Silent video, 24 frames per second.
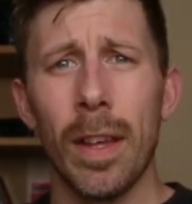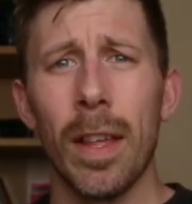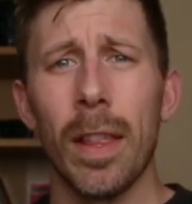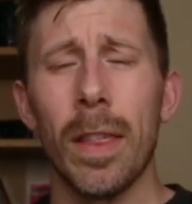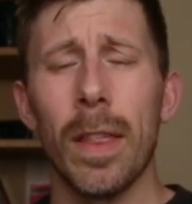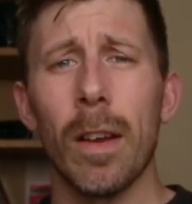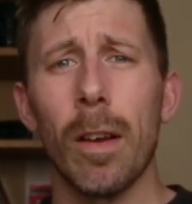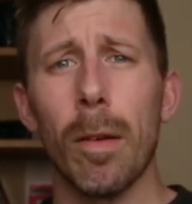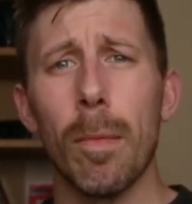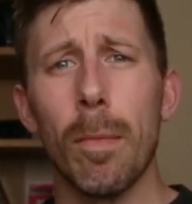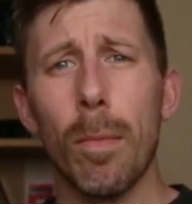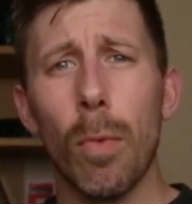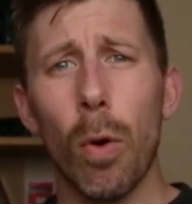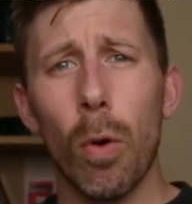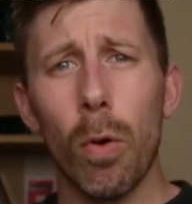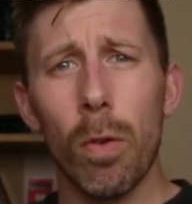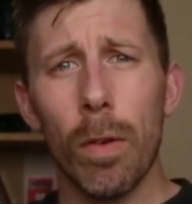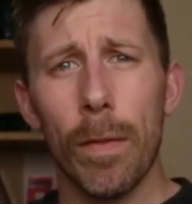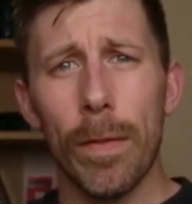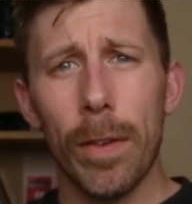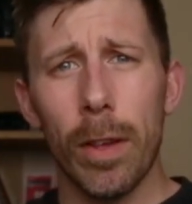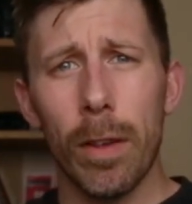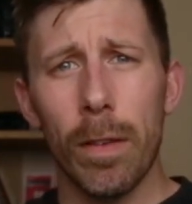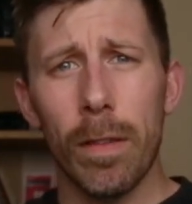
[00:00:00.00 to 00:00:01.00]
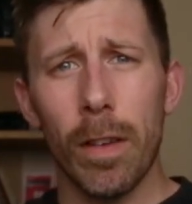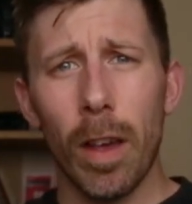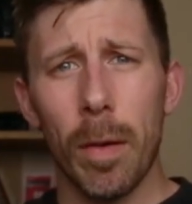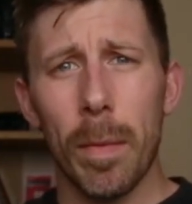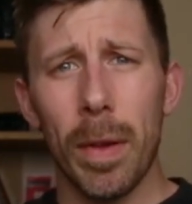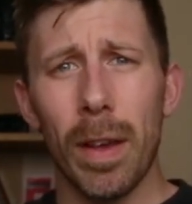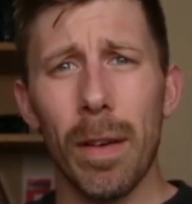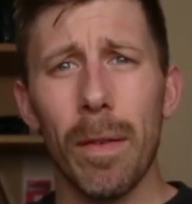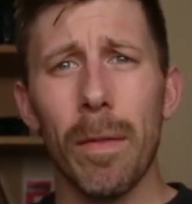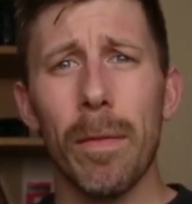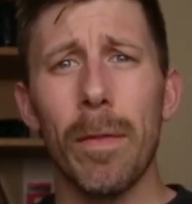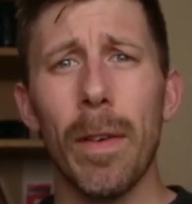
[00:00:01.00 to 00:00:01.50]
There are more reviews
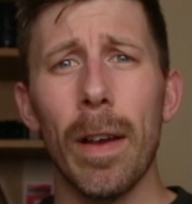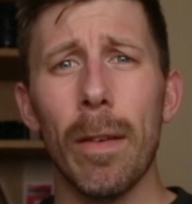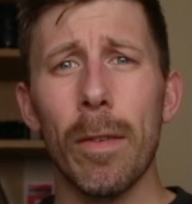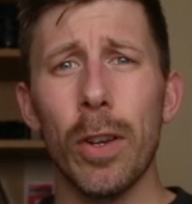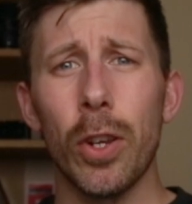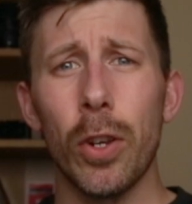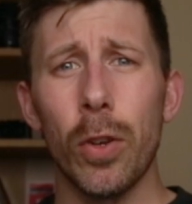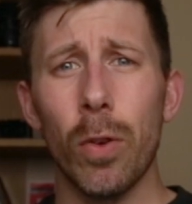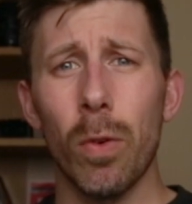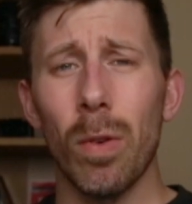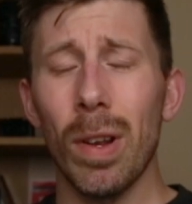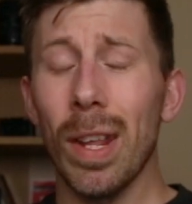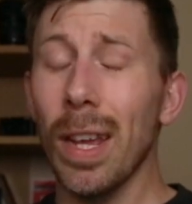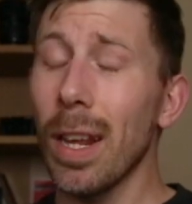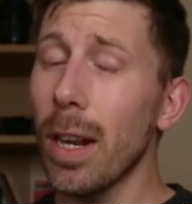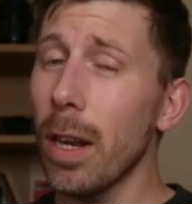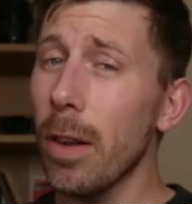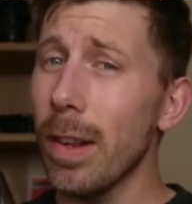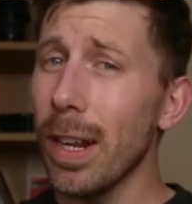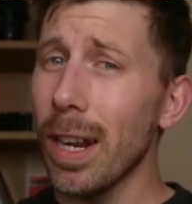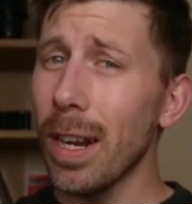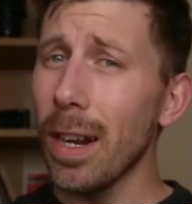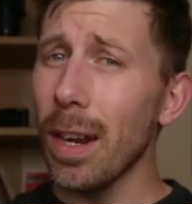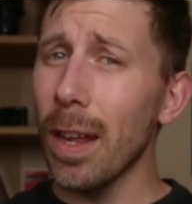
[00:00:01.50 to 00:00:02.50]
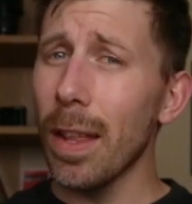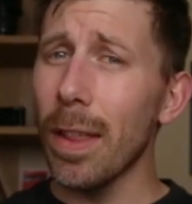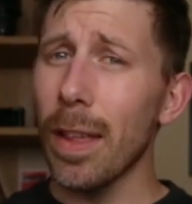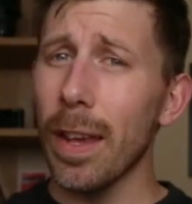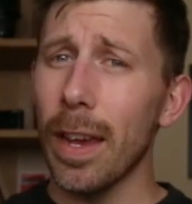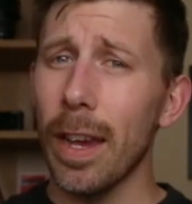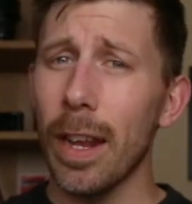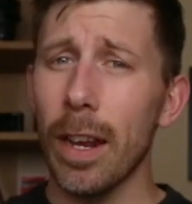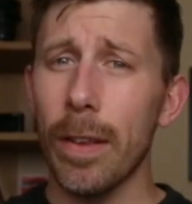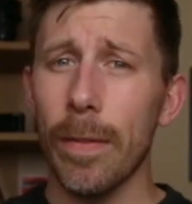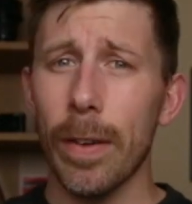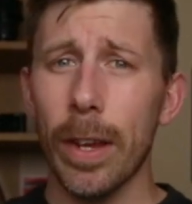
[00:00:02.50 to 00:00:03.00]
coming very shortly, including another
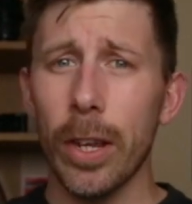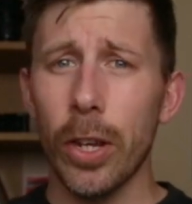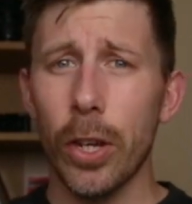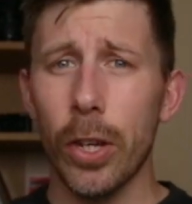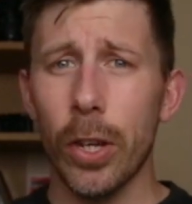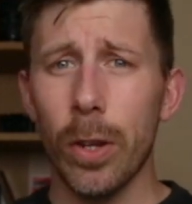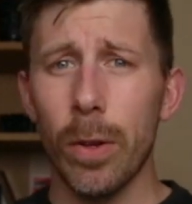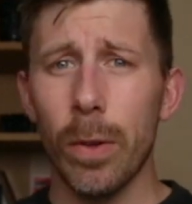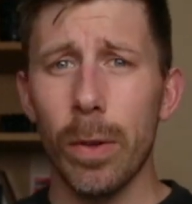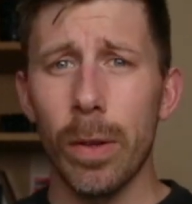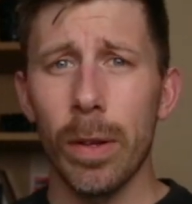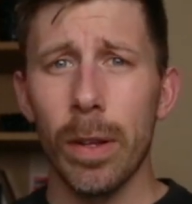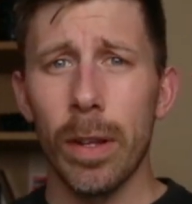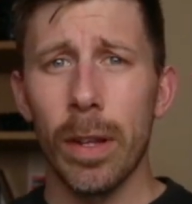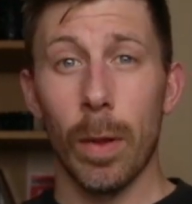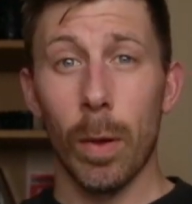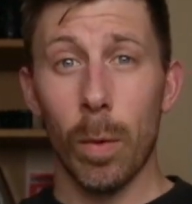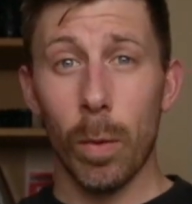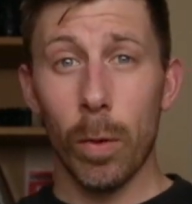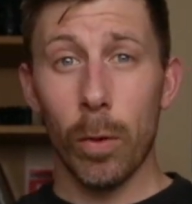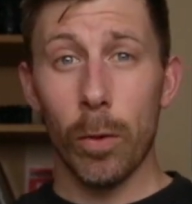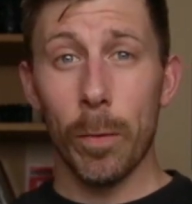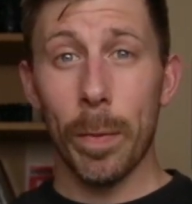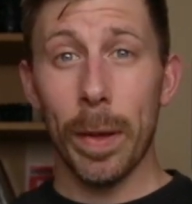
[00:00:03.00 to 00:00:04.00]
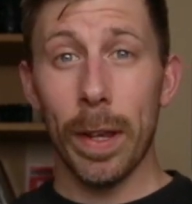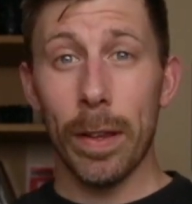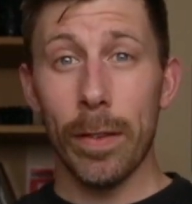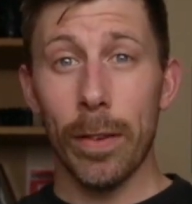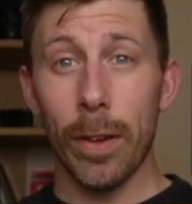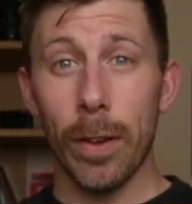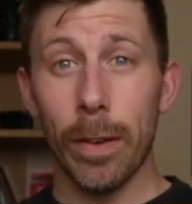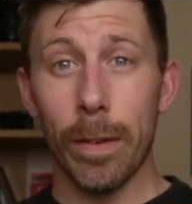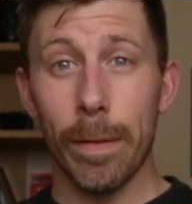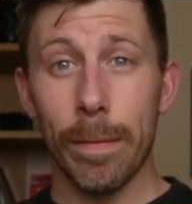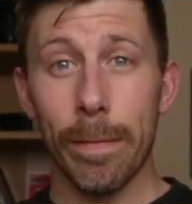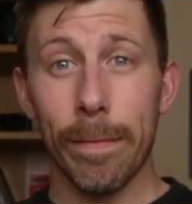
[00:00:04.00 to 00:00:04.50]
inov8 shoe. We'll speak
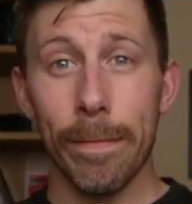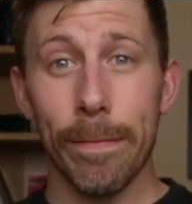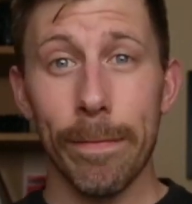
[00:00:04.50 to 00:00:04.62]
soon.